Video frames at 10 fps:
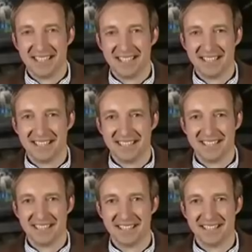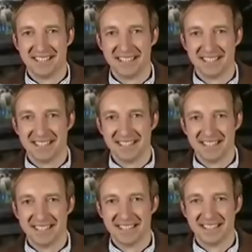
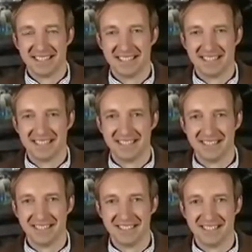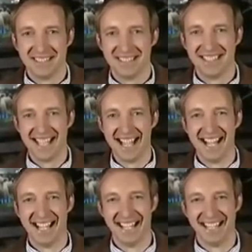
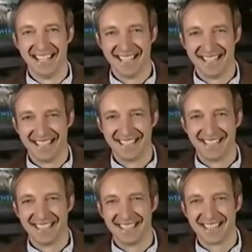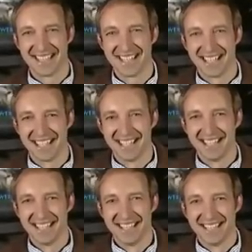
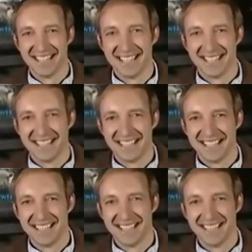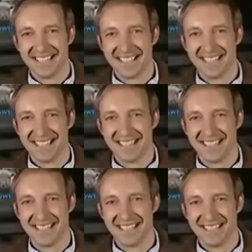
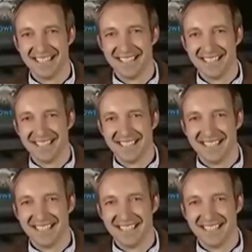This person isn't speaking.